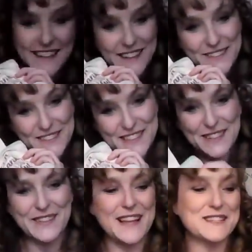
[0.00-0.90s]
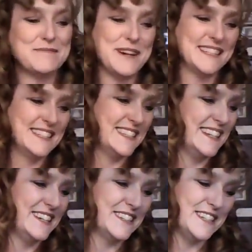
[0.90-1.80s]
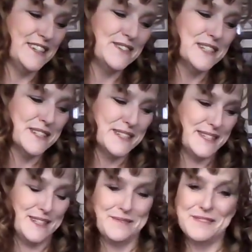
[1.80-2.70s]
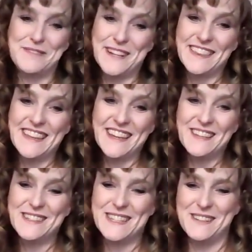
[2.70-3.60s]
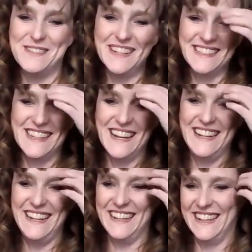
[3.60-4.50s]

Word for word: gift. There are lots of presents in here too, which is super fun. Thank you so much, honey.